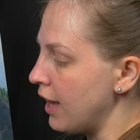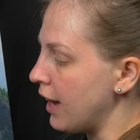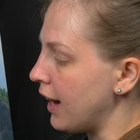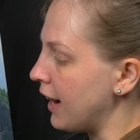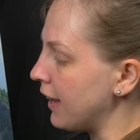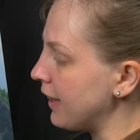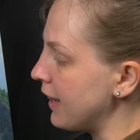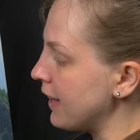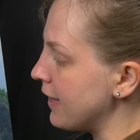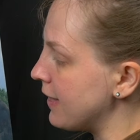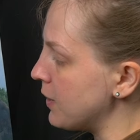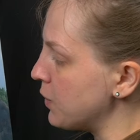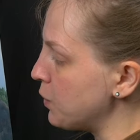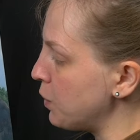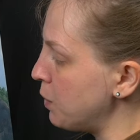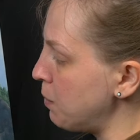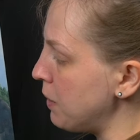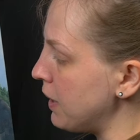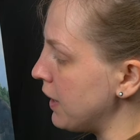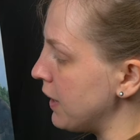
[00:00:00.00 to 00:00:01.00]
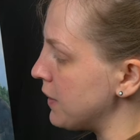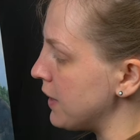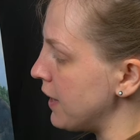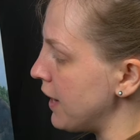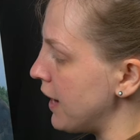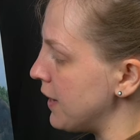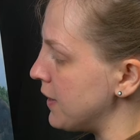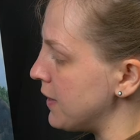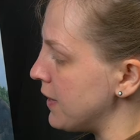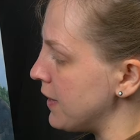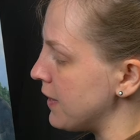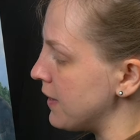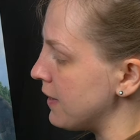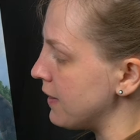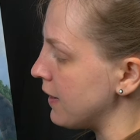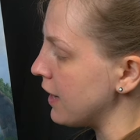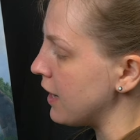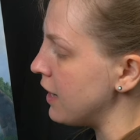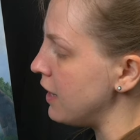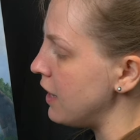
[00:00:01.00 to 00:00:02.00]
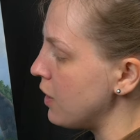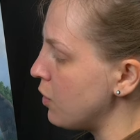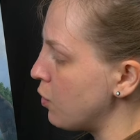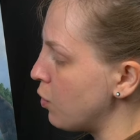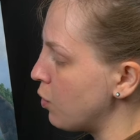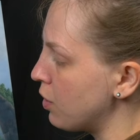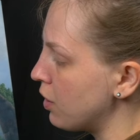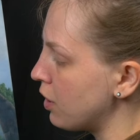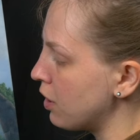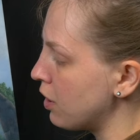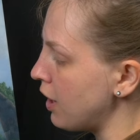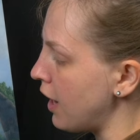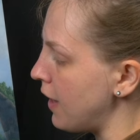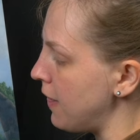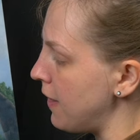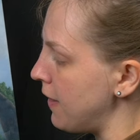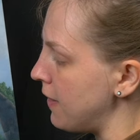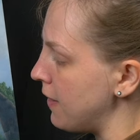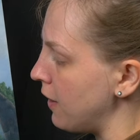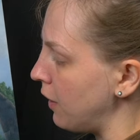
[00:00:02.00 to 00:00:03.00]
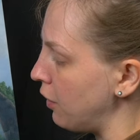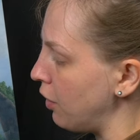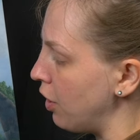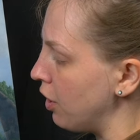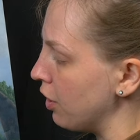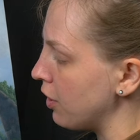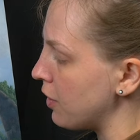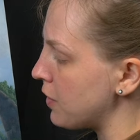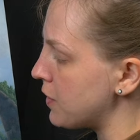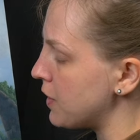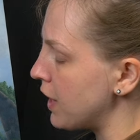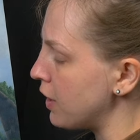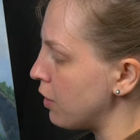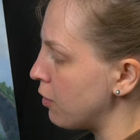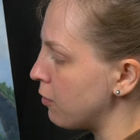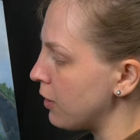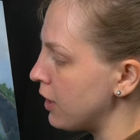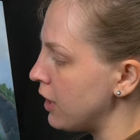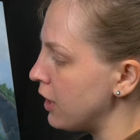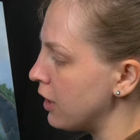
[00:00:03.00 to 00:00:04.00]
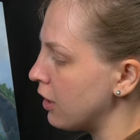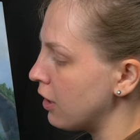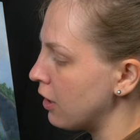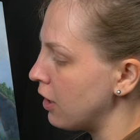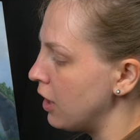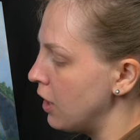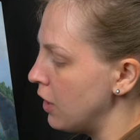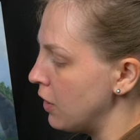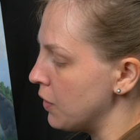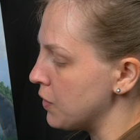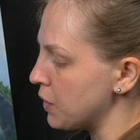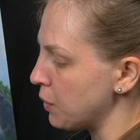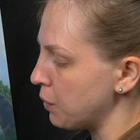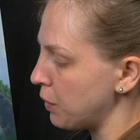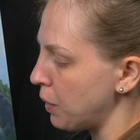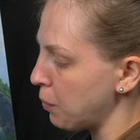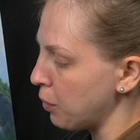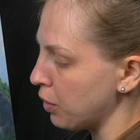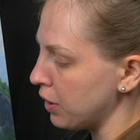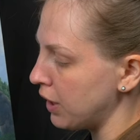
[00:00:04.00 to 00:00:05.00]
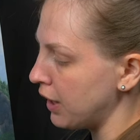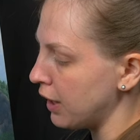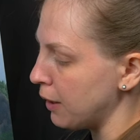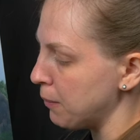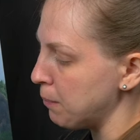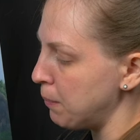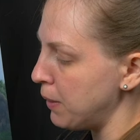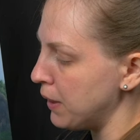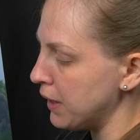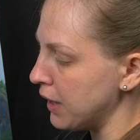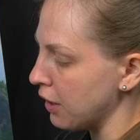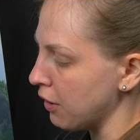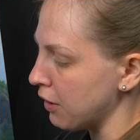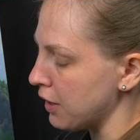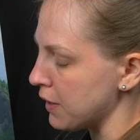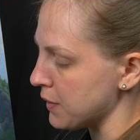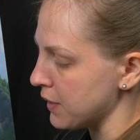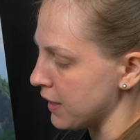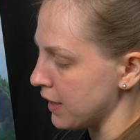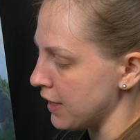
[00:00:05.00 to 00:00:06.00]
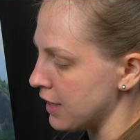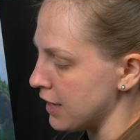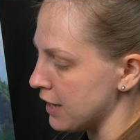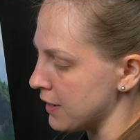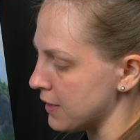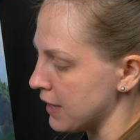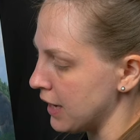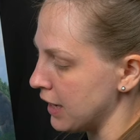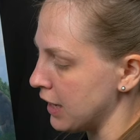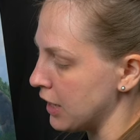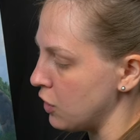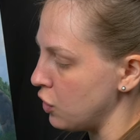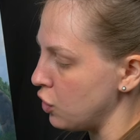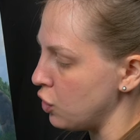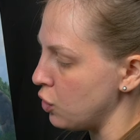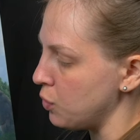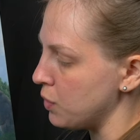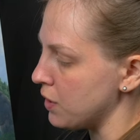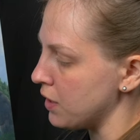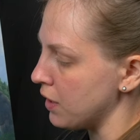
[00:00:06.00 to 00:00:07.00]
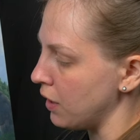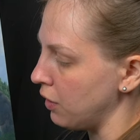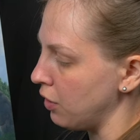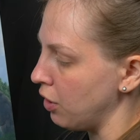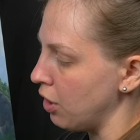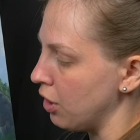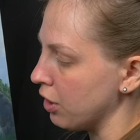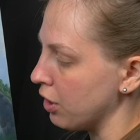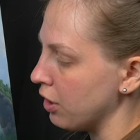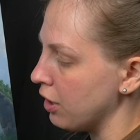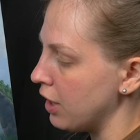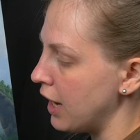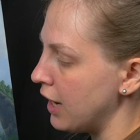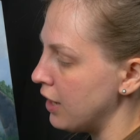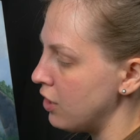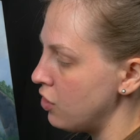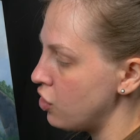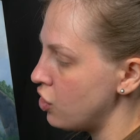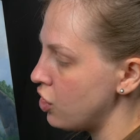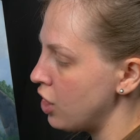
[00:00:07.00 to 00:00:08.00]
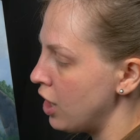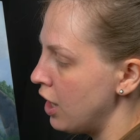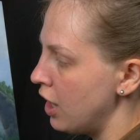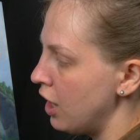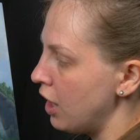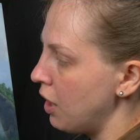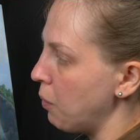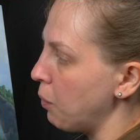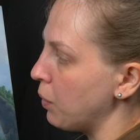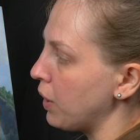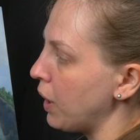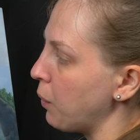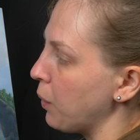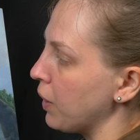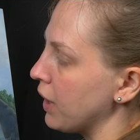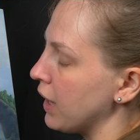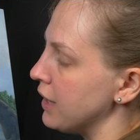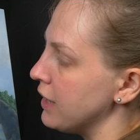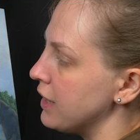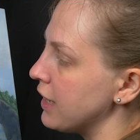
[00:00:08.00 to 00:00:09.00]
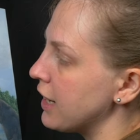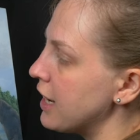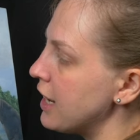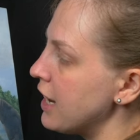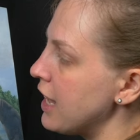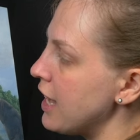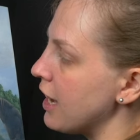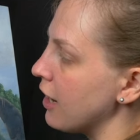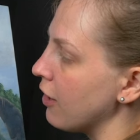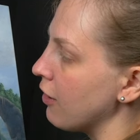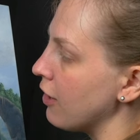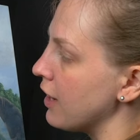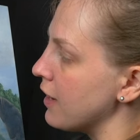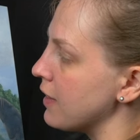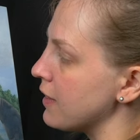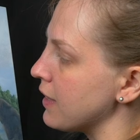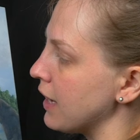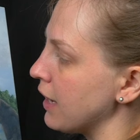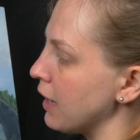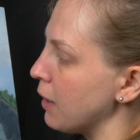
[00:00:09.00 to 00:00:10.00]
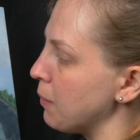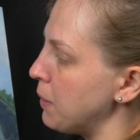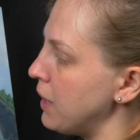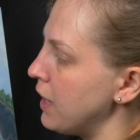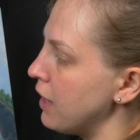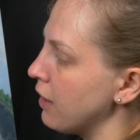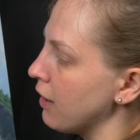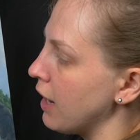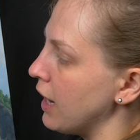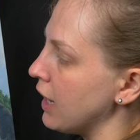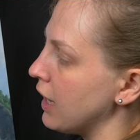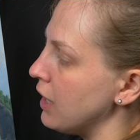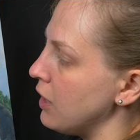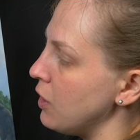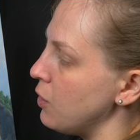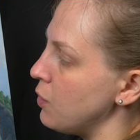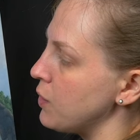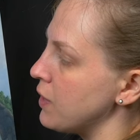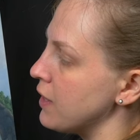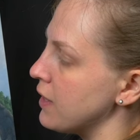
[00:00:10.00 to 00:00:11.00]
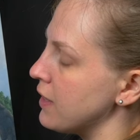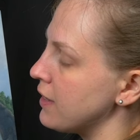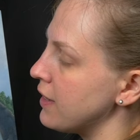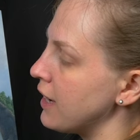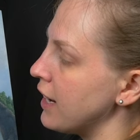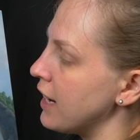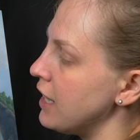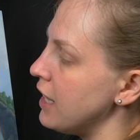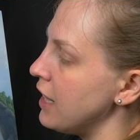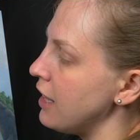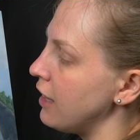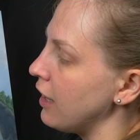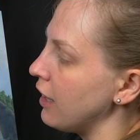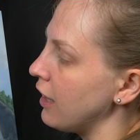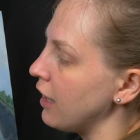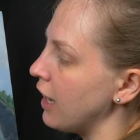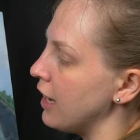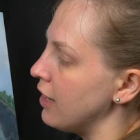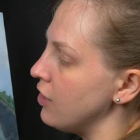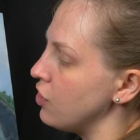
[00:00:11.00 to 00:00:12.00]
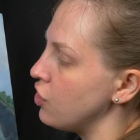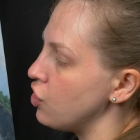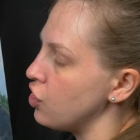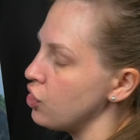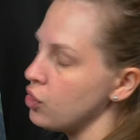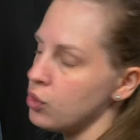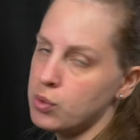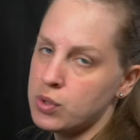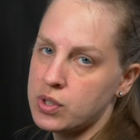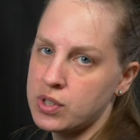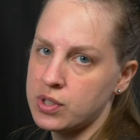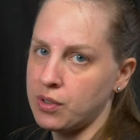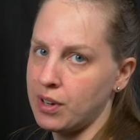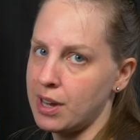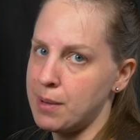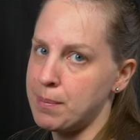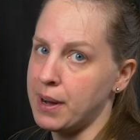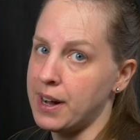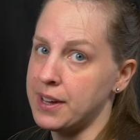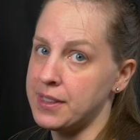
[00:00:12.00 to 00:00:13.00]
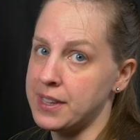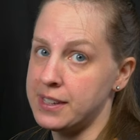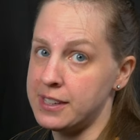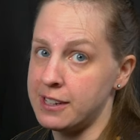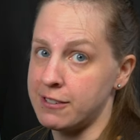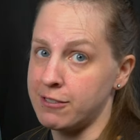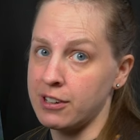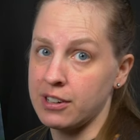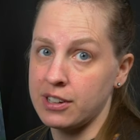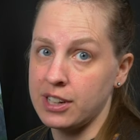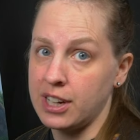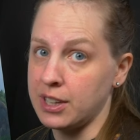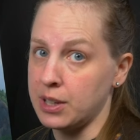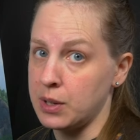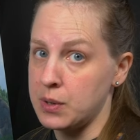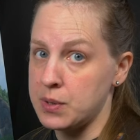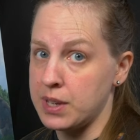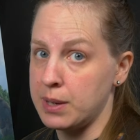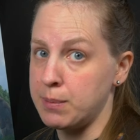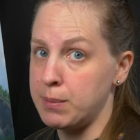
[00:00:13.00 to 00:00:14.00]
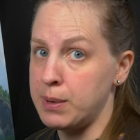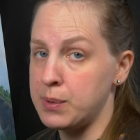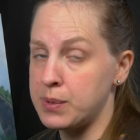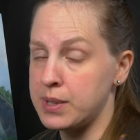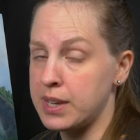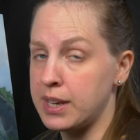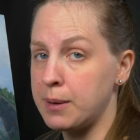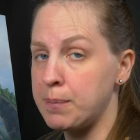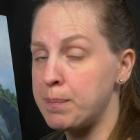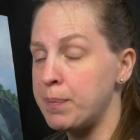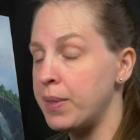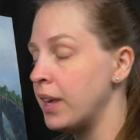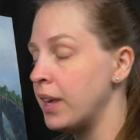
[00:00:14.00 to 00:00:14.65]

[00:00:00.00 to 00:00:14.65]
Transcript: I like this one because it has this tiny corner and then the longer side over here. So when I'm working on big areas like this, I can use the longer edge. And when I work on tiny areas like up here, I can use this tiny little edge to scrape on the different colors I'm using.